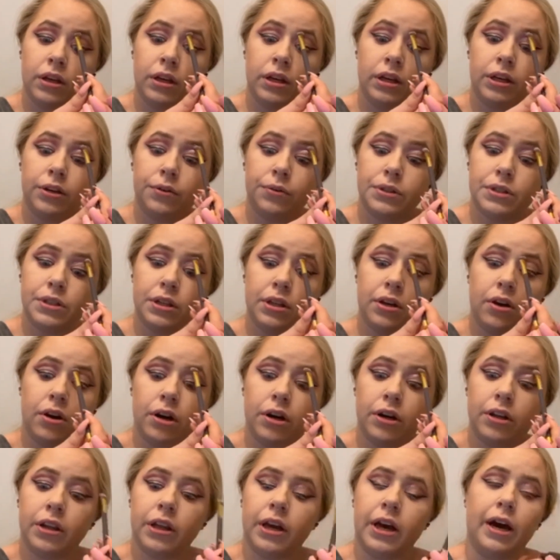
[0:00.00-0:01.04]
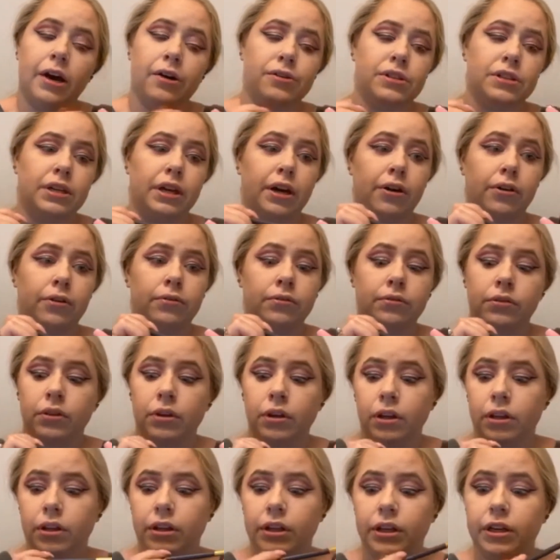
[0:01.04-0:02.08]
He was in the heart of the house now,
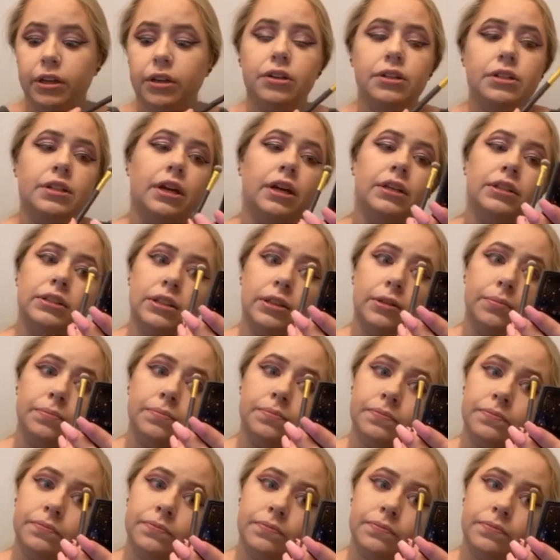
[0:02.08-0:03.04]
the inner sanctum.